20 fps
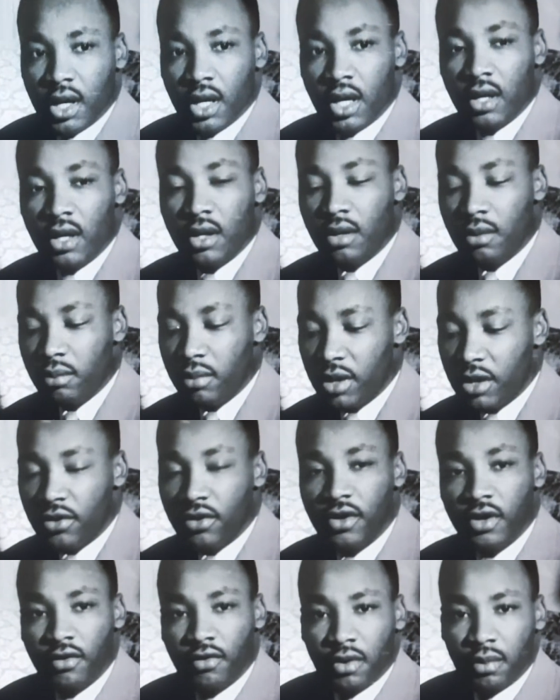we are in the
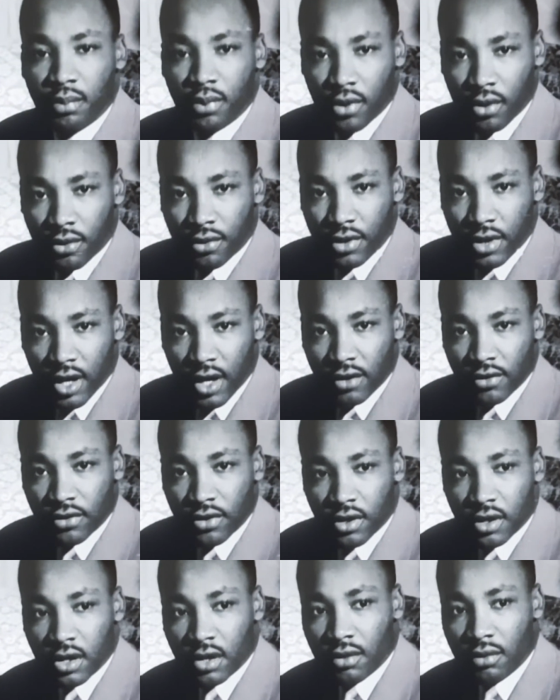midst of a
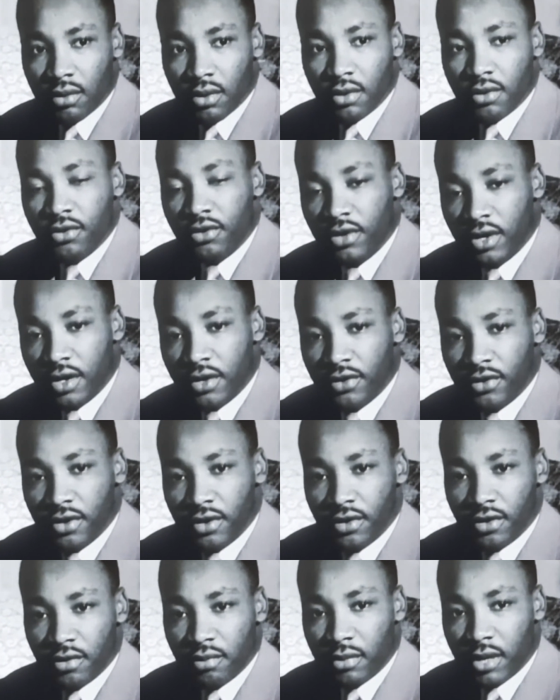protest. When I
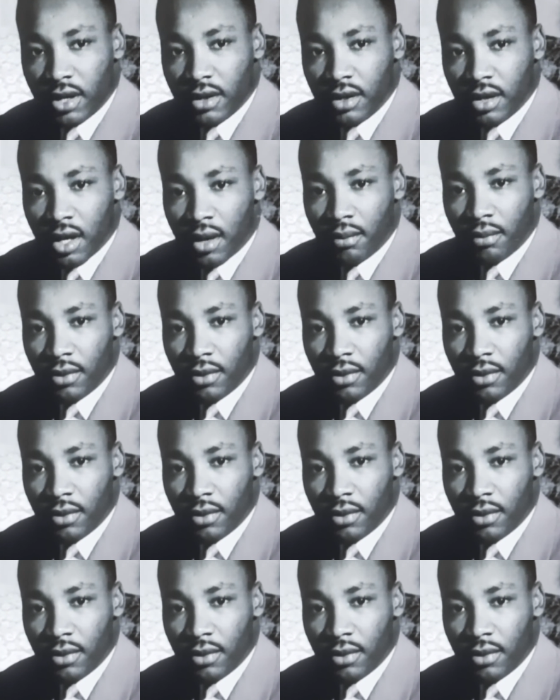was a